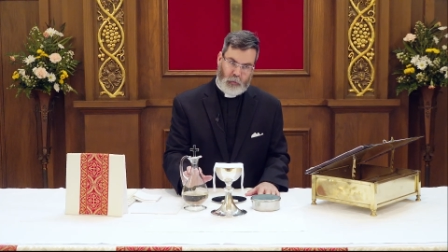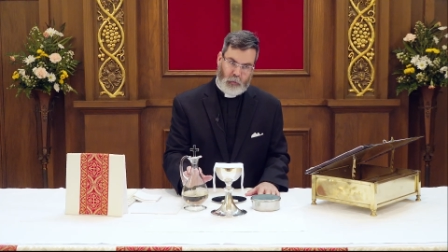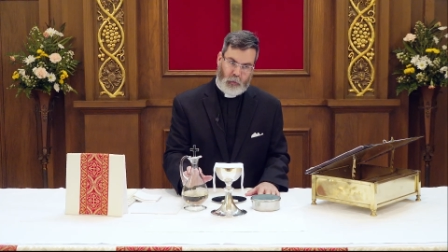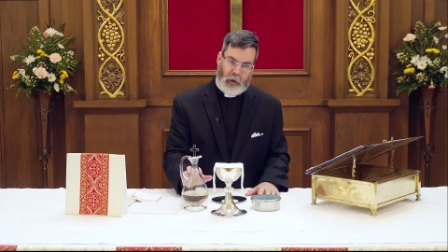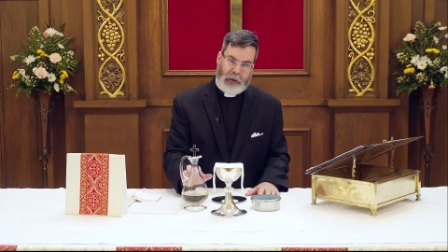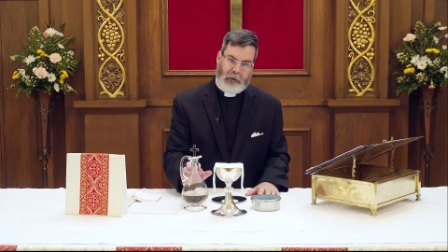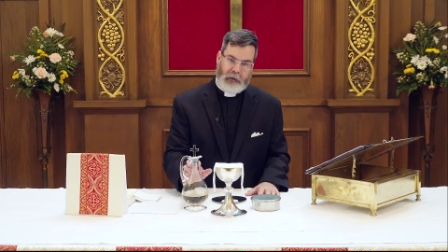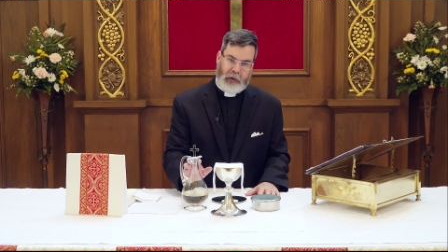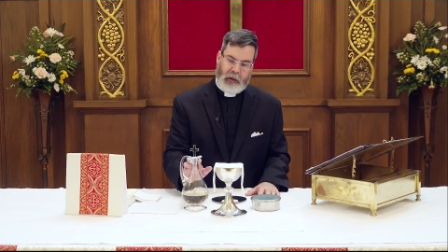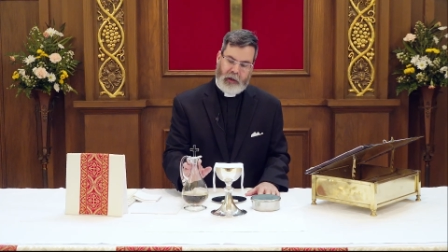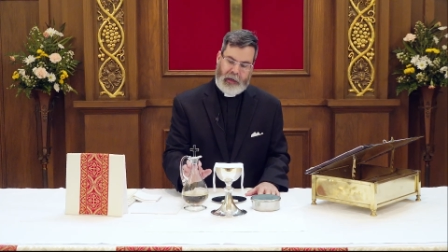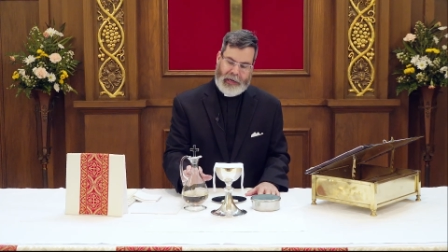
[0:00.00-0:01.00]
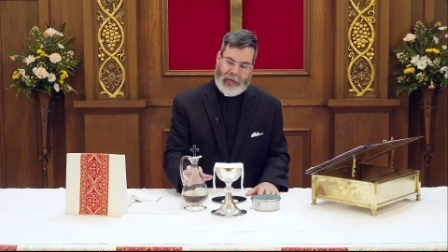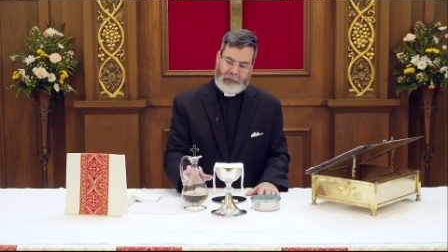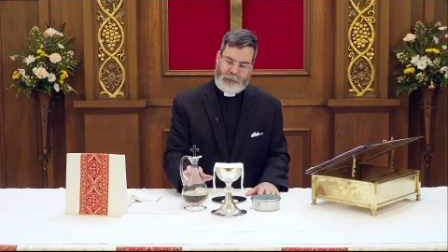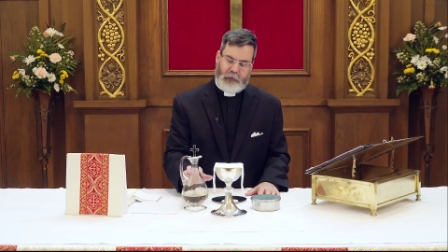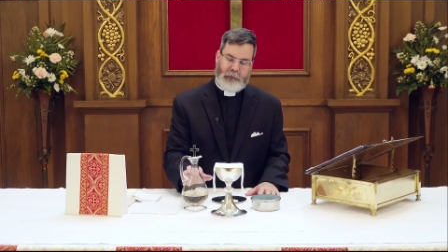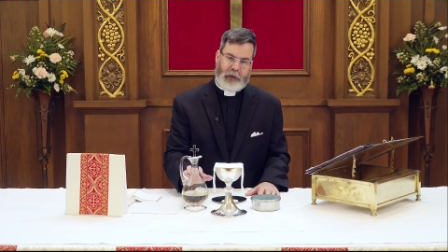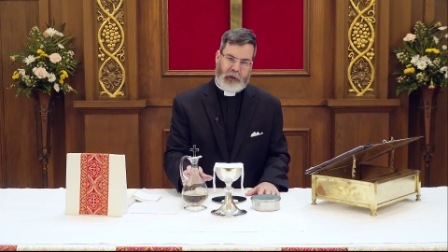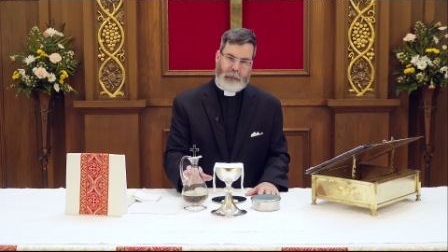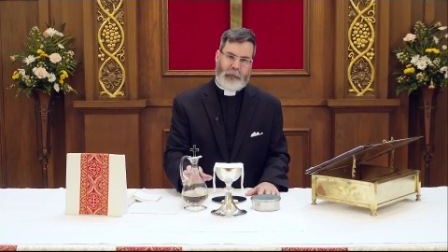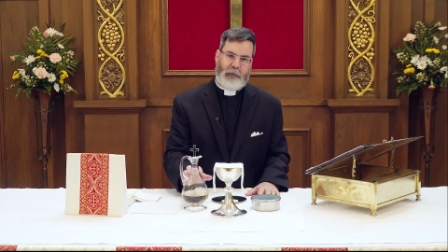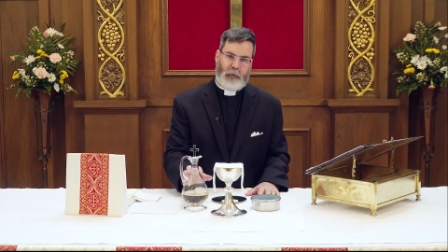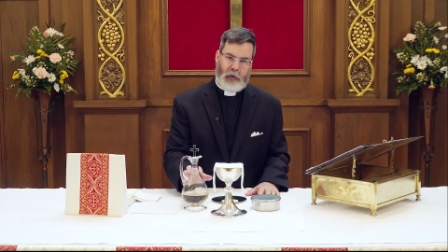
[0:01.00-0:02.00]
1/2 of a
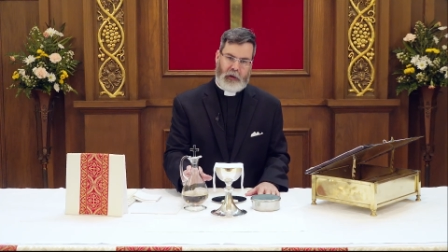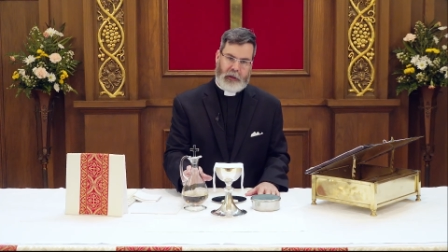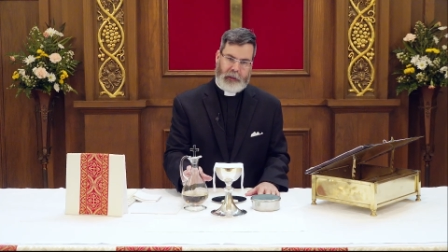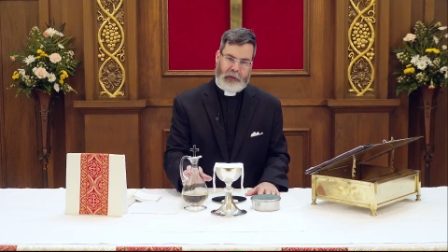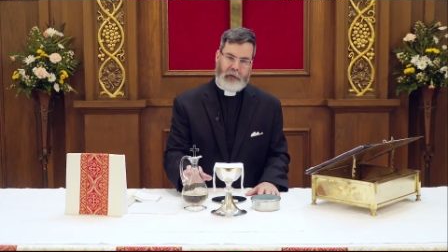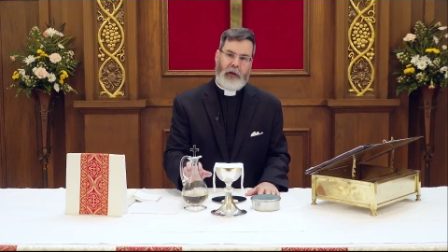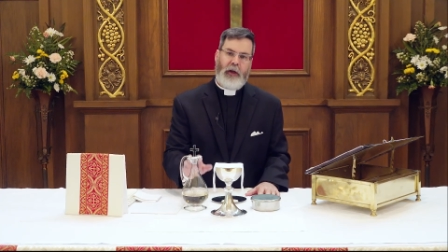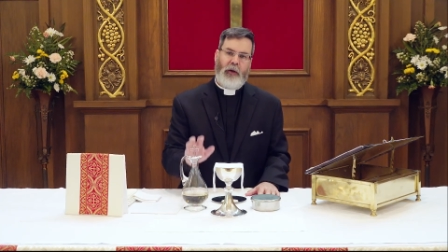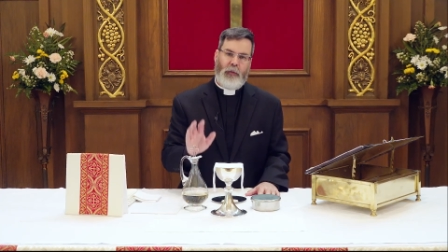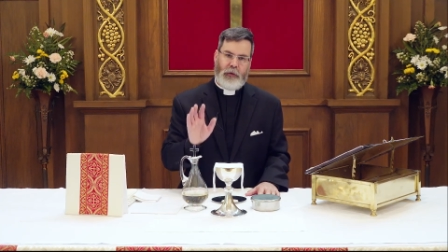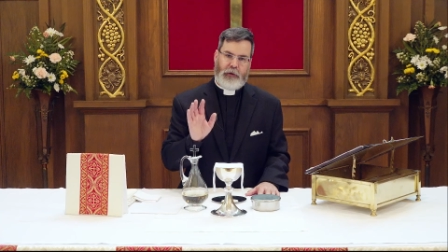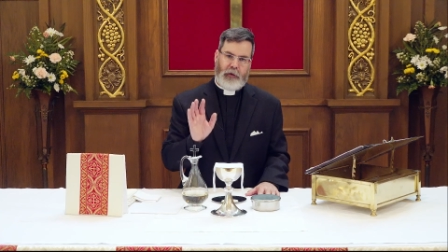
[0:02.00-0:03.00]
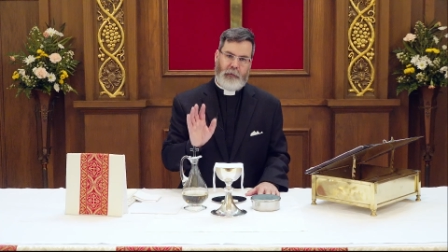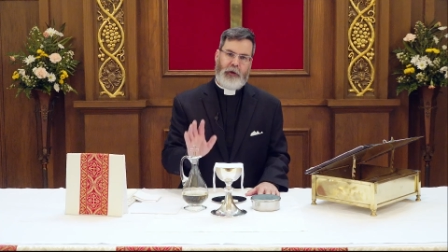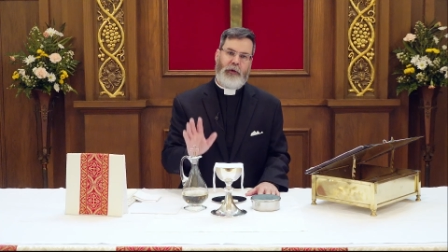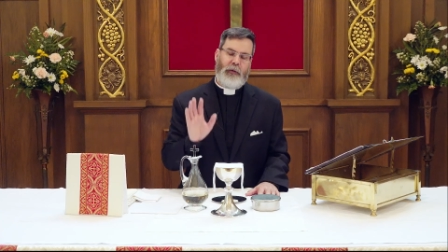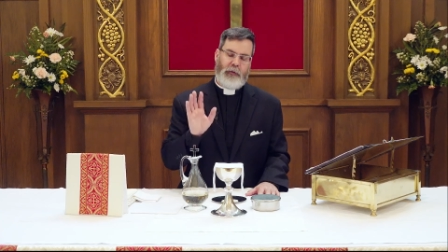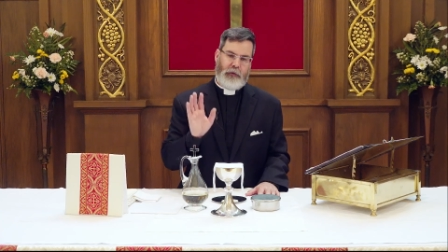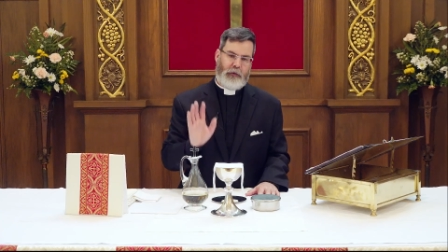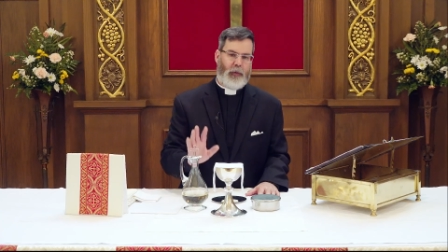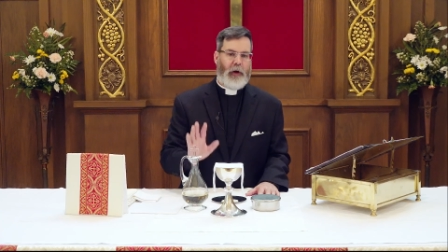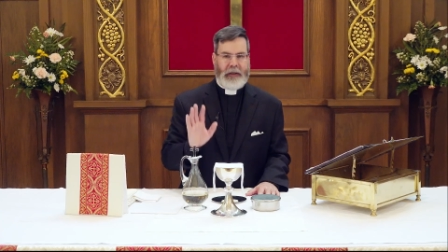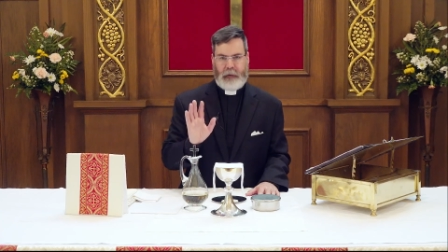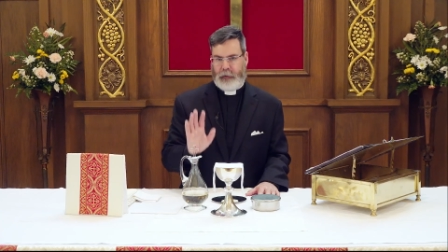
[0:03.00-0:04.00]
cup of wine will commune
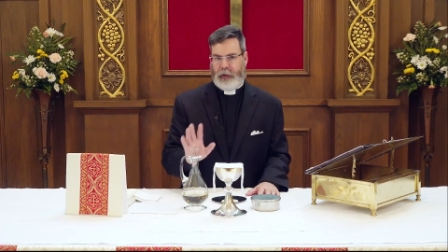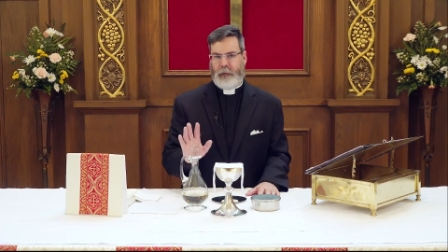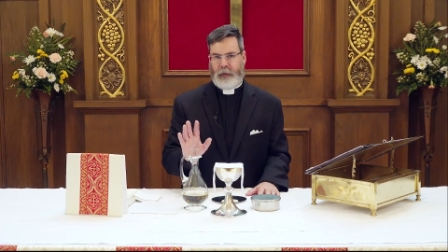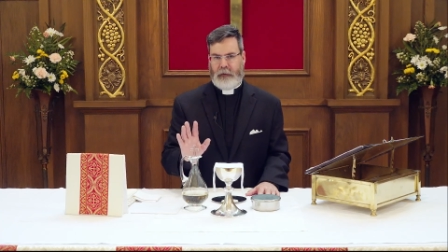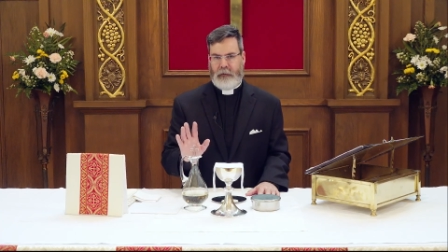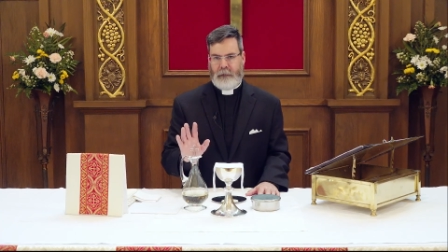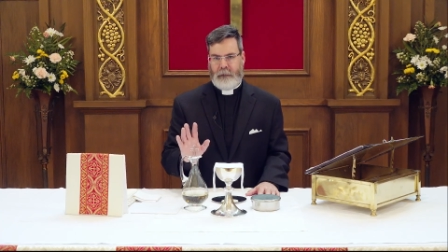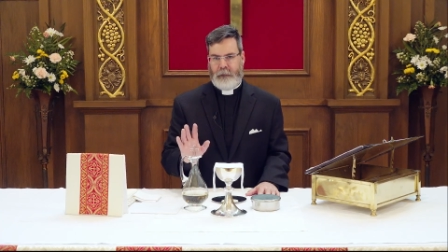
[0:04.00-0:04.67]
20 people.